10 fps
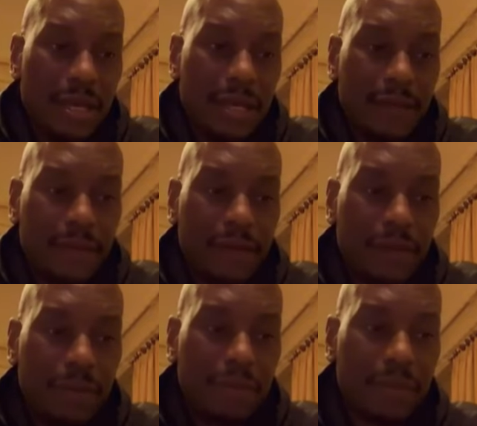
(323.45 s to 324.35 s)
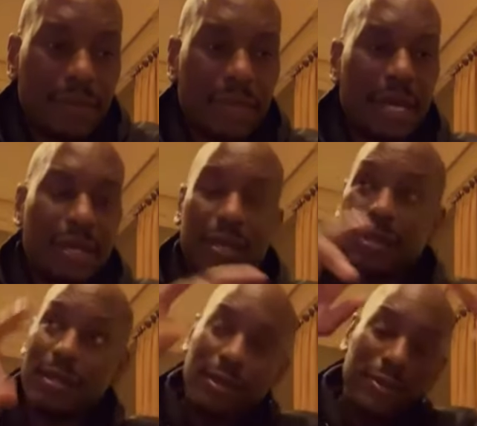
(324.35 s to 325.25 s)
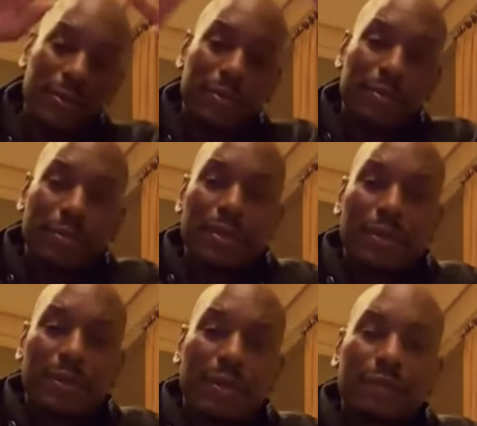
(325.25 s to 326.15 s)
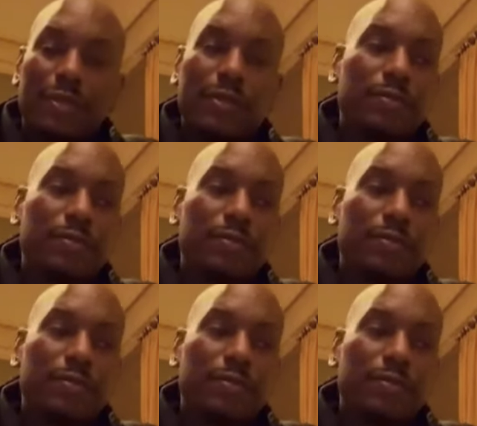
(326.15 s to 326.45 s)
And if you remember, we had a huge mural of